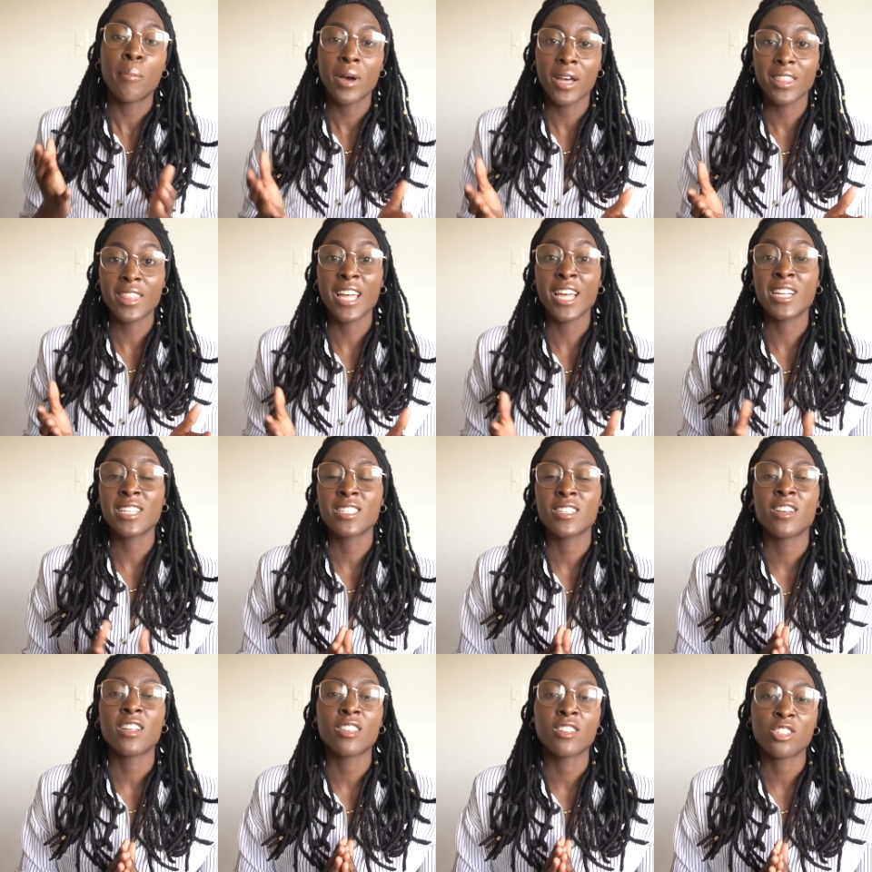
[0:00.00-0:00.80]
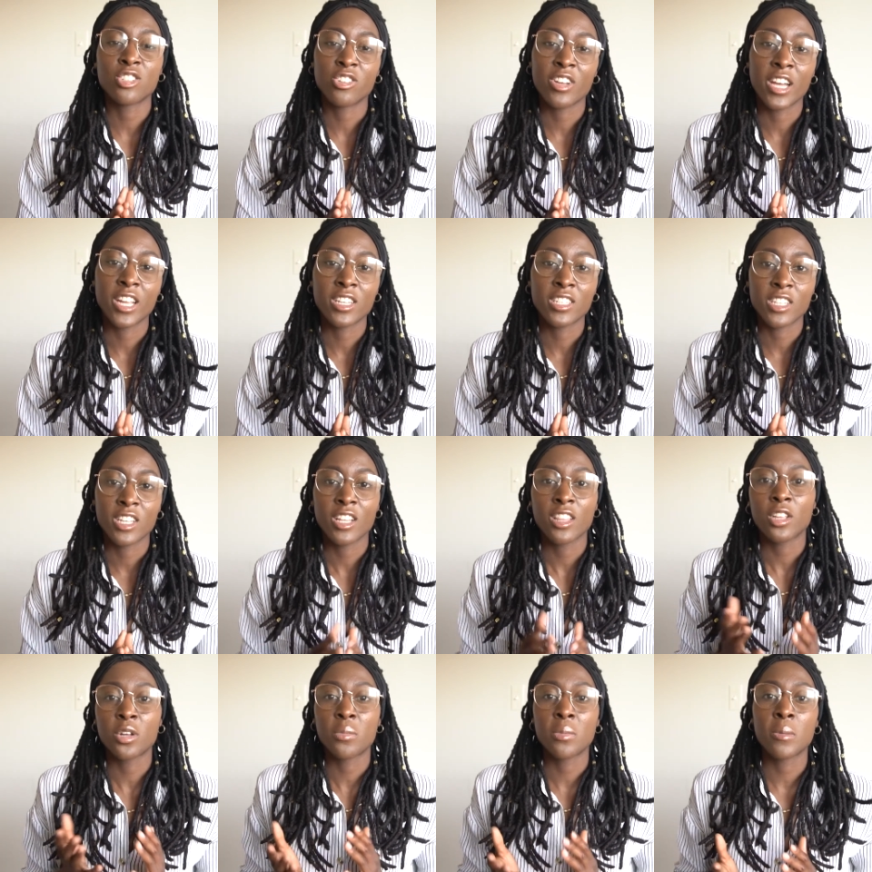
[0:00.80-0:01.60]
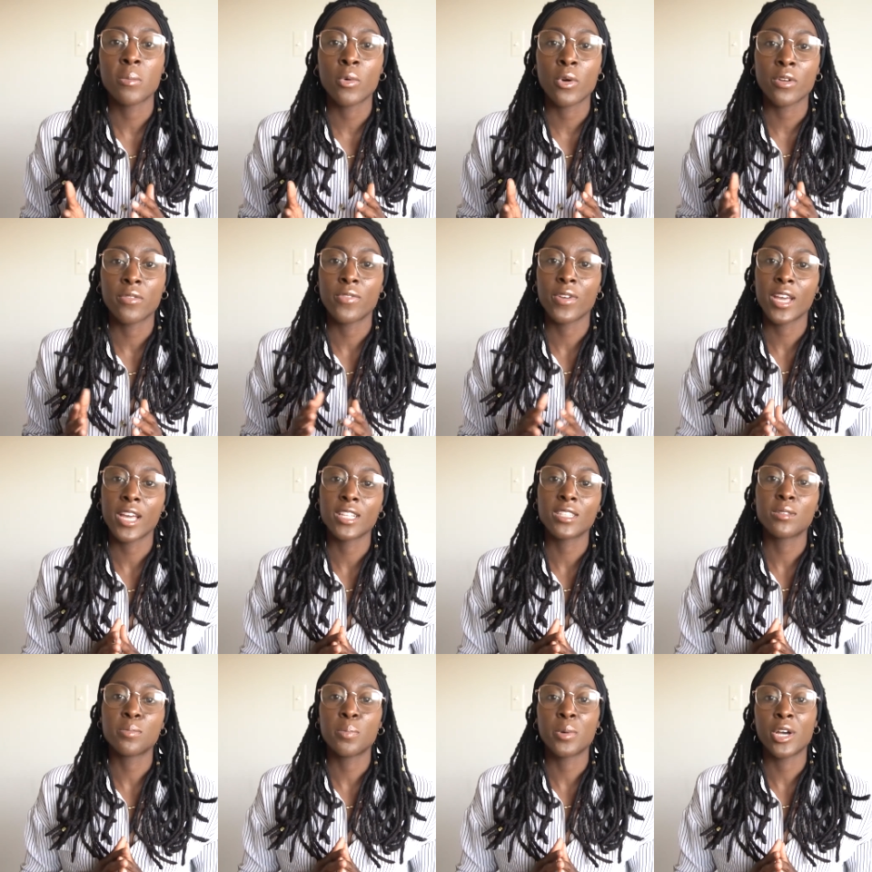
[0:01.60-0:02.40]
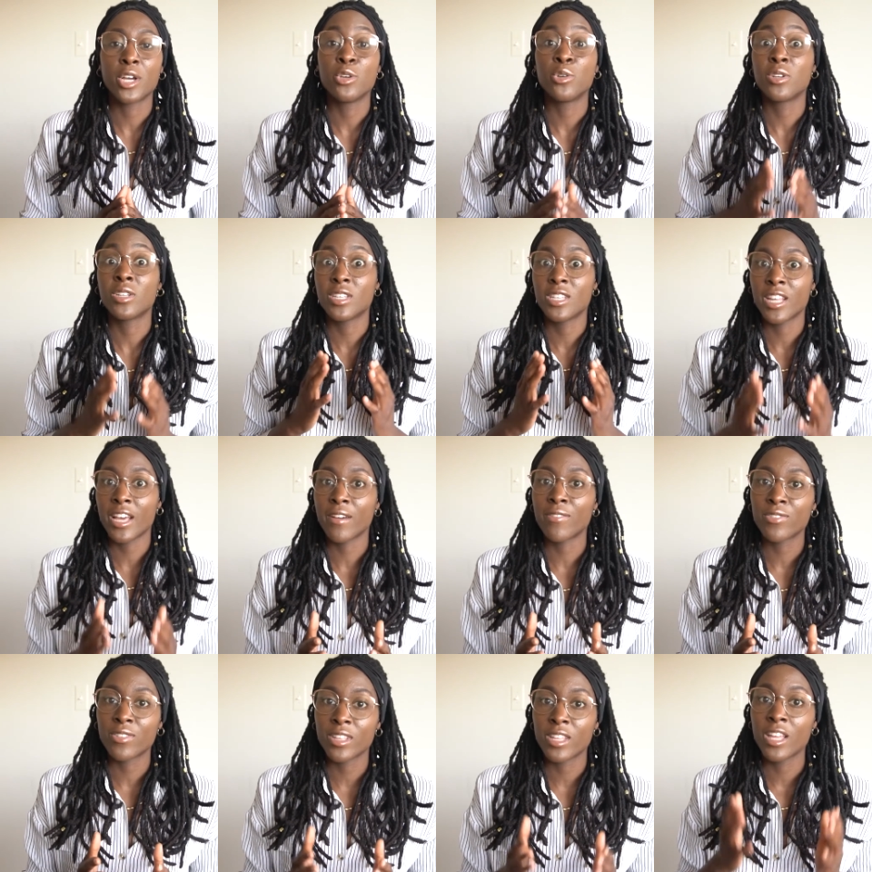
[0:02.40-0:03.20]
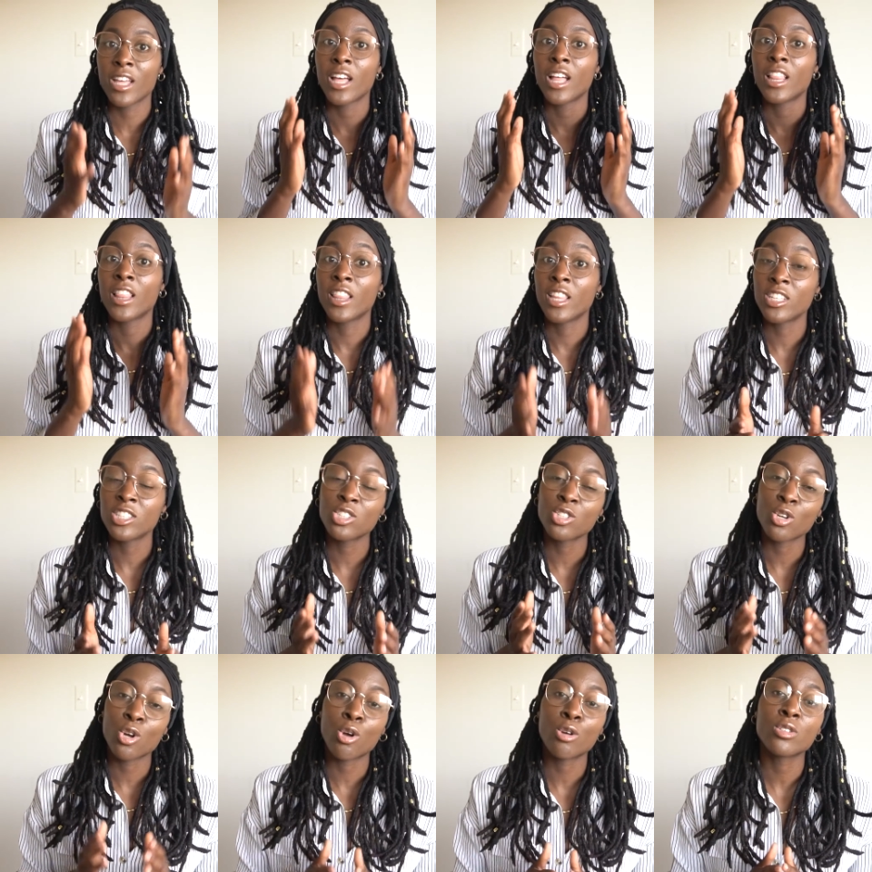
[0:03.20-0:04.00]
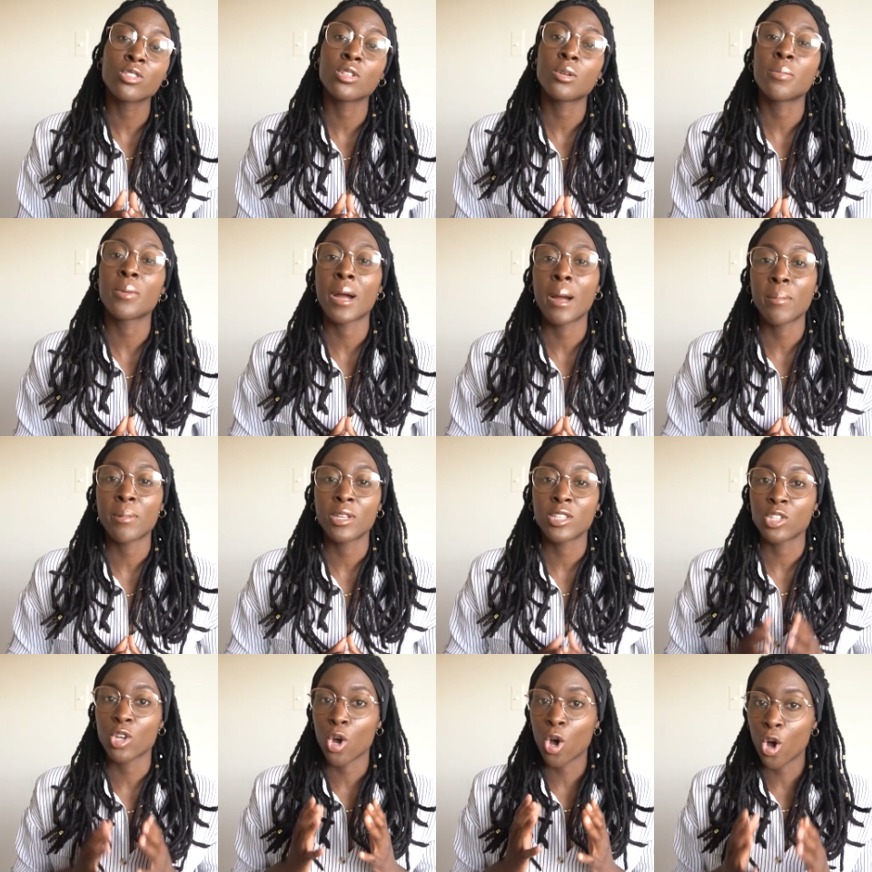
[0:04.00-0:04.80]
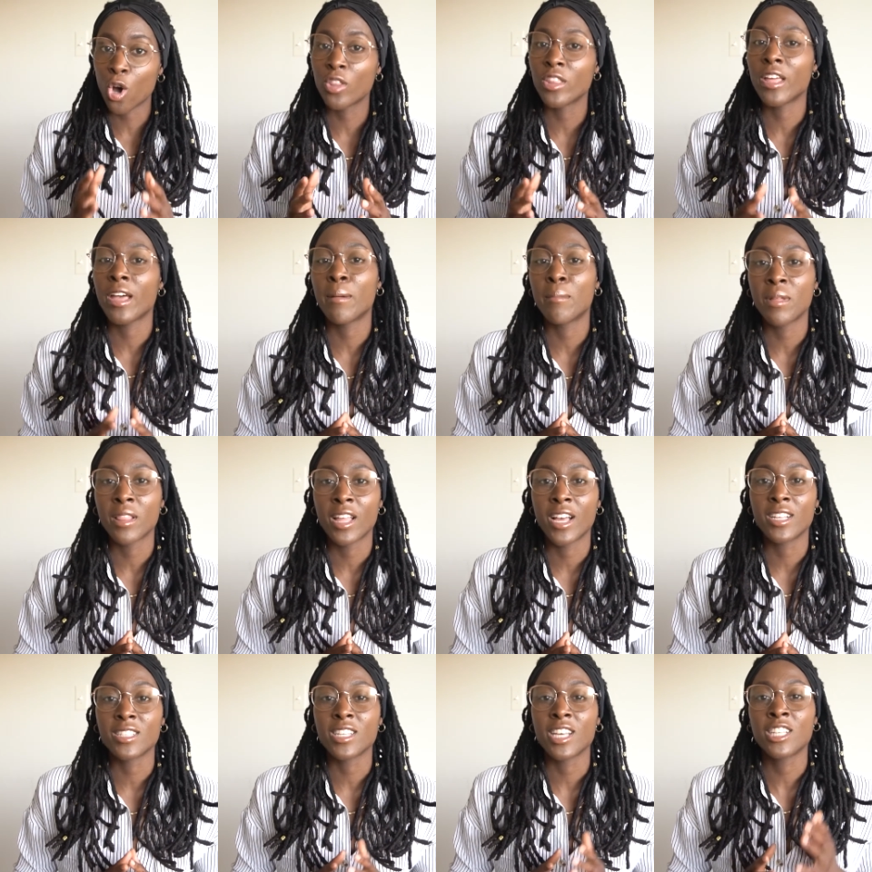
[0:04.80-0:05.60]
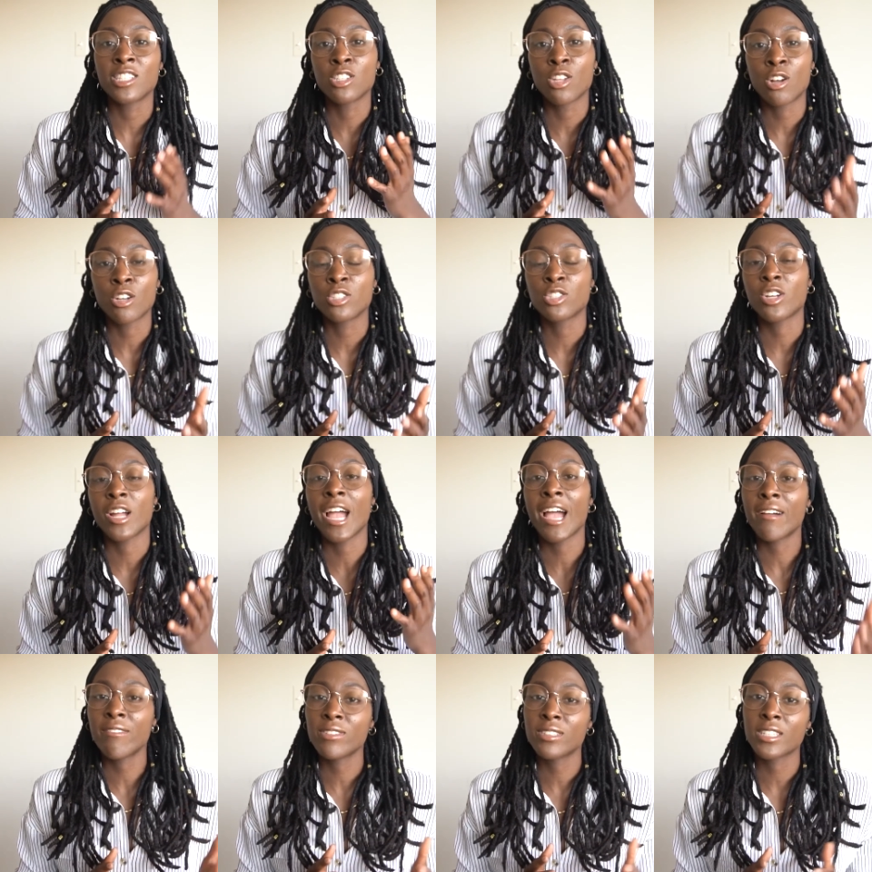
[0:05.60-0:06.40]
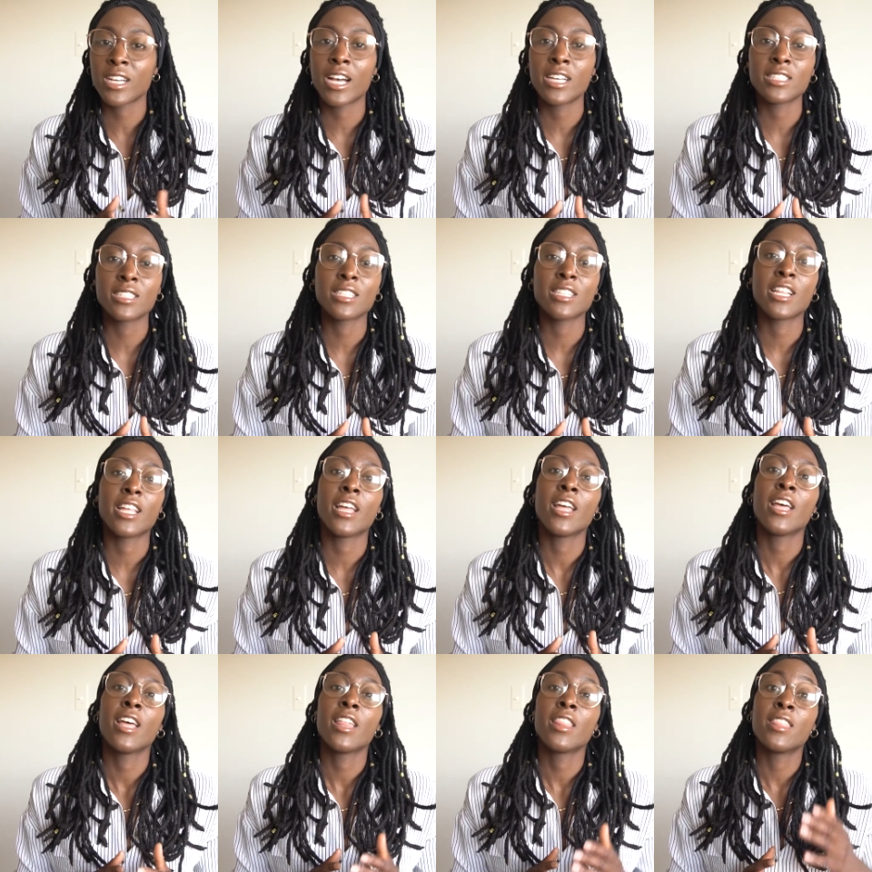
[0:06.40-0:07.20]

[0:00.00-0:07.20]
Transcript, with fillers: But that is another strategy, a little bit more advanced, but you can definitely list your wholesale properties on the MLS as long as you're advertising that,